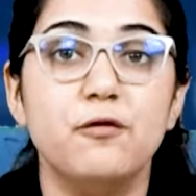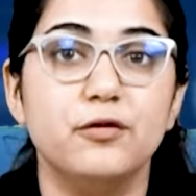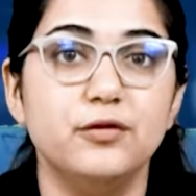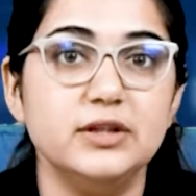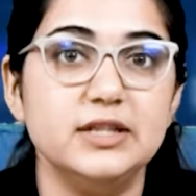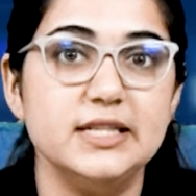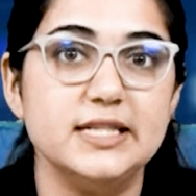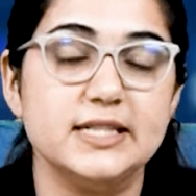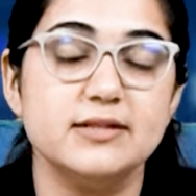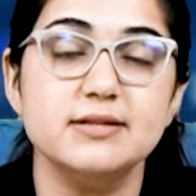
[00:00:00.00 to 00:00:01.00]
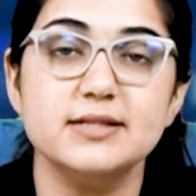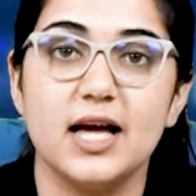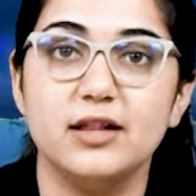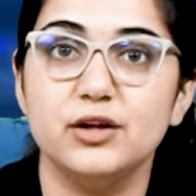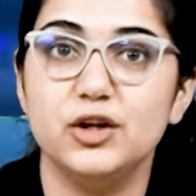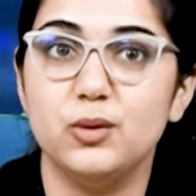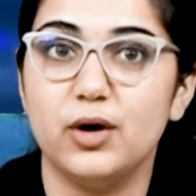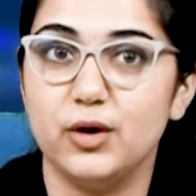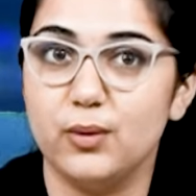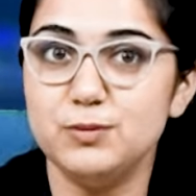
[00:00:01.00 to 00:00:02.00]
For further details, scan the
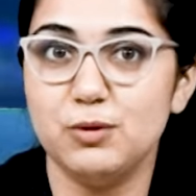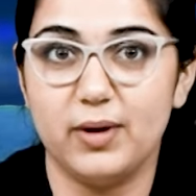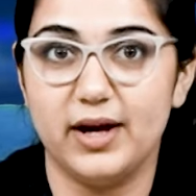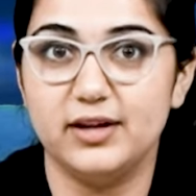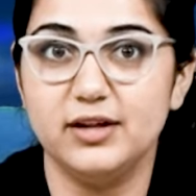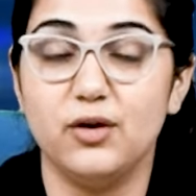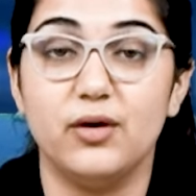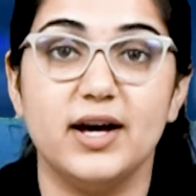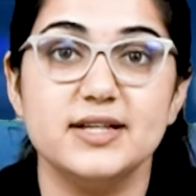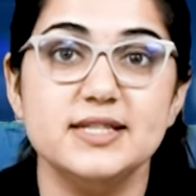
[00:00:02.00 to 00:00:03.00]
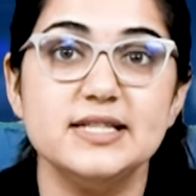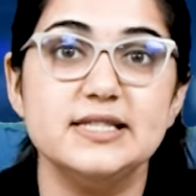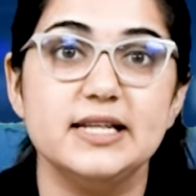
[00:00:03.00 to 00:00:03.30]
QR code provided or access